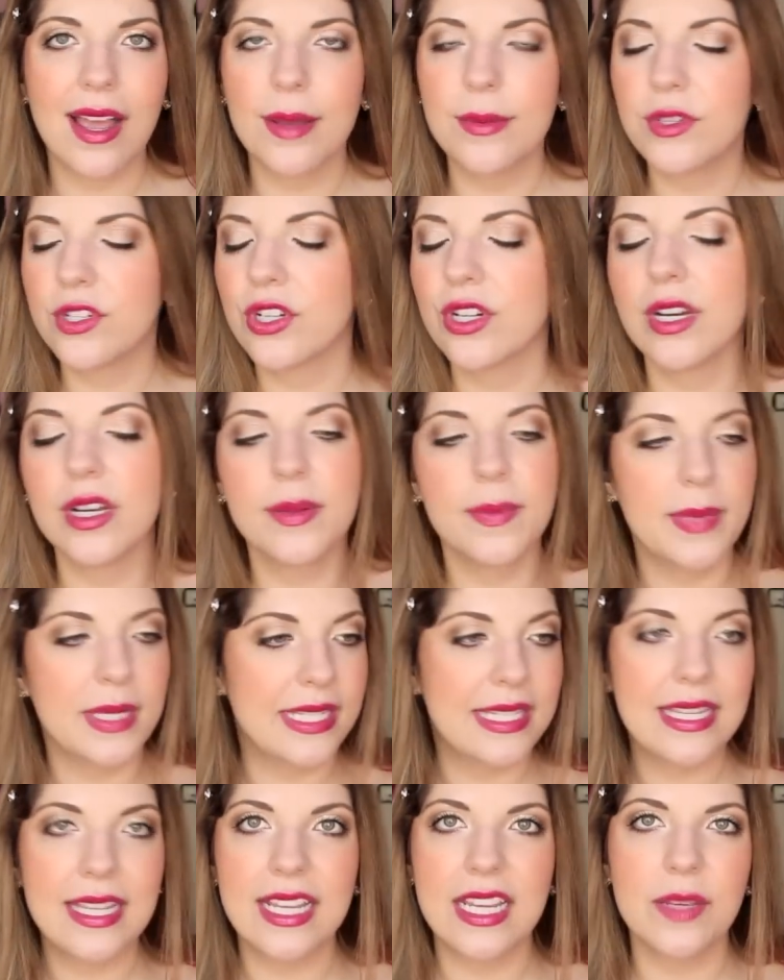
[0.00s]
I'm sure a
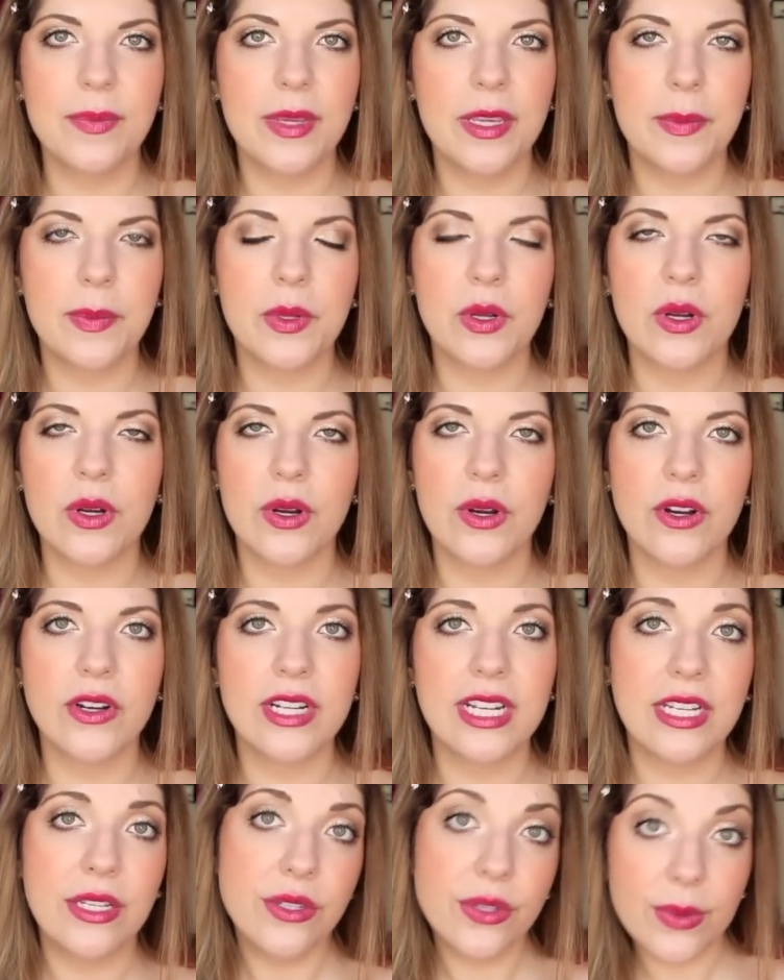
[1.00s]
bazillion people are
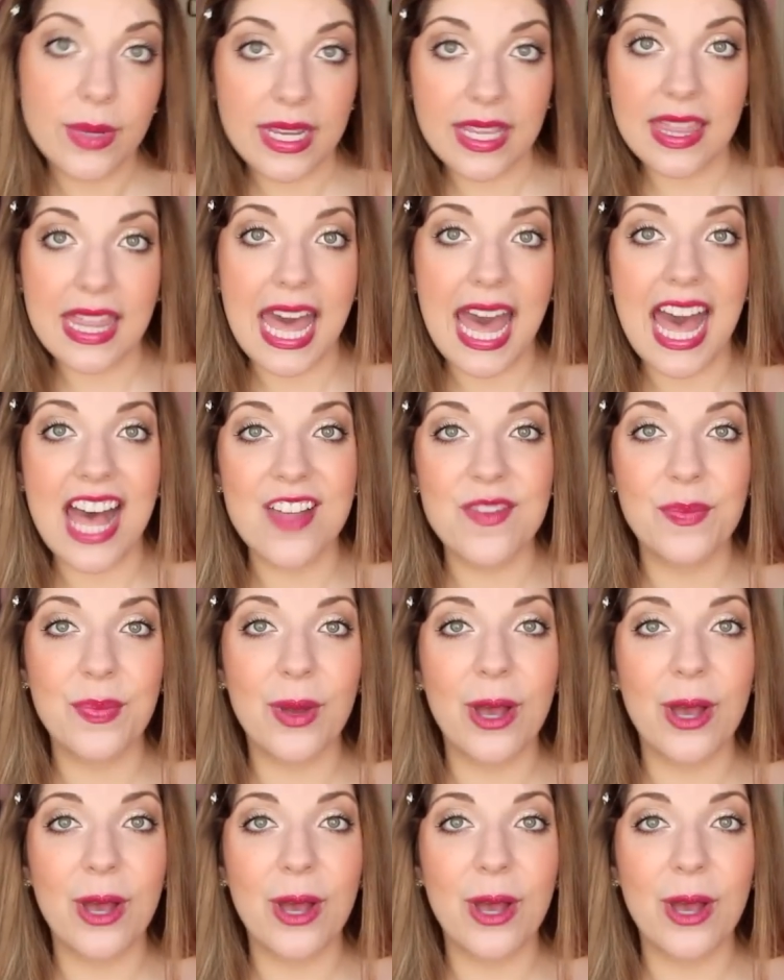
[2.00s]
already doing that,